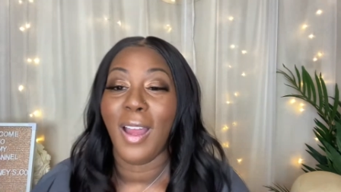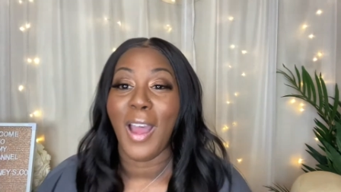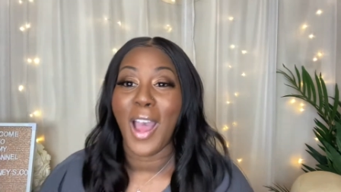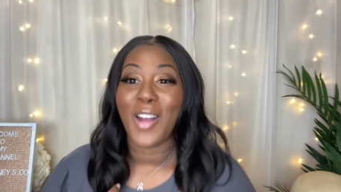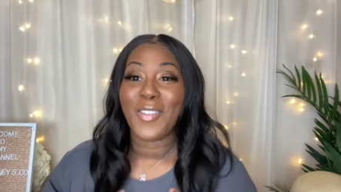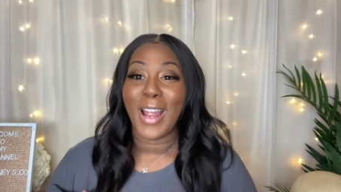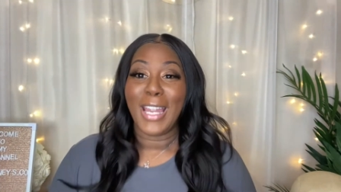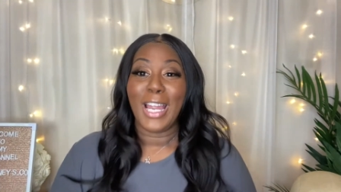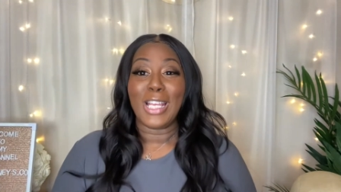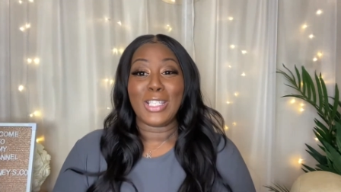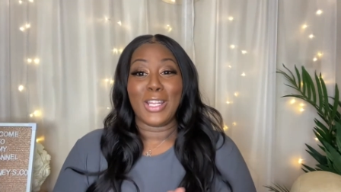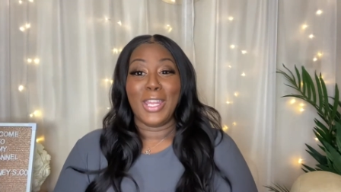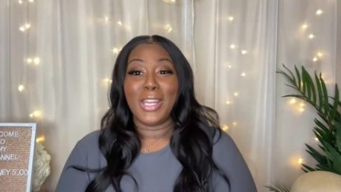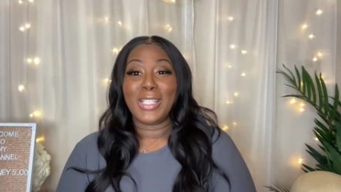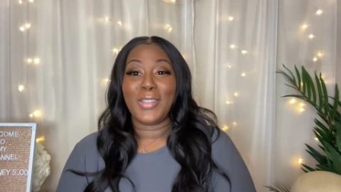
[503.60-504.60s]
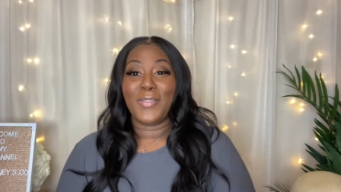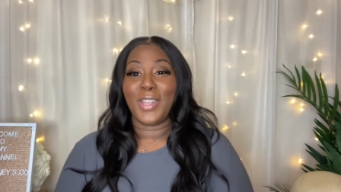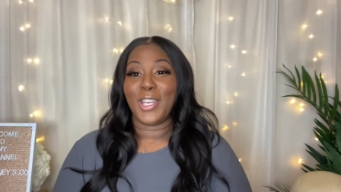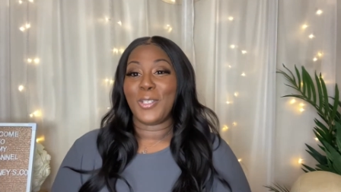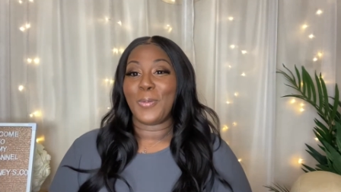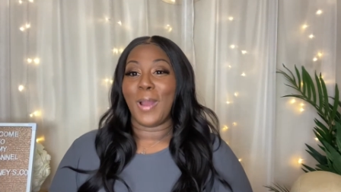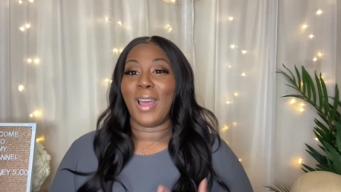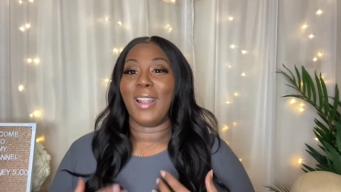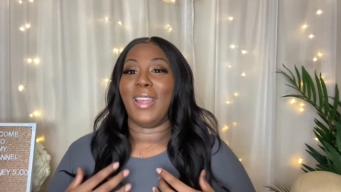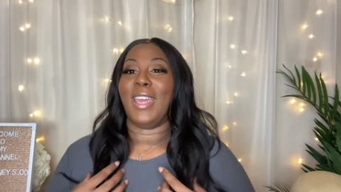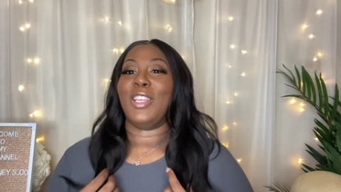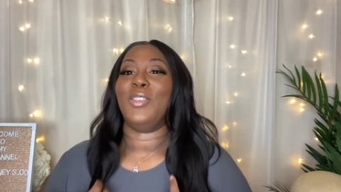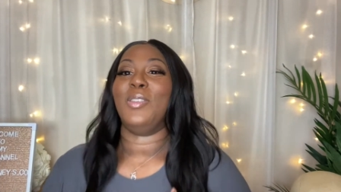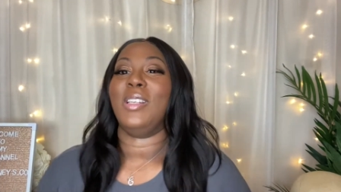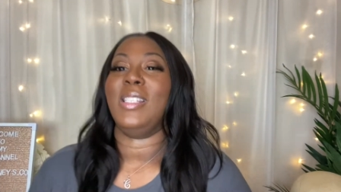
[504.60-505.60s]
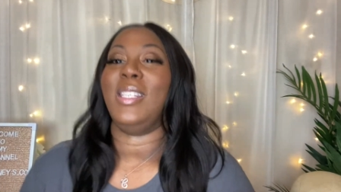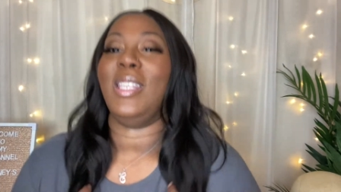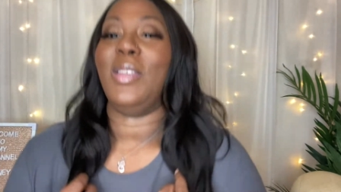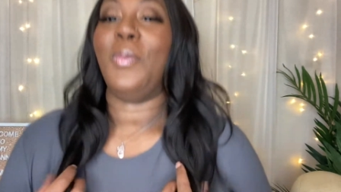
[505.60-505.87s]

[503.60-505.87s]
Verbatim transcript: All right, y'all. So here's the finished product. As you can see, the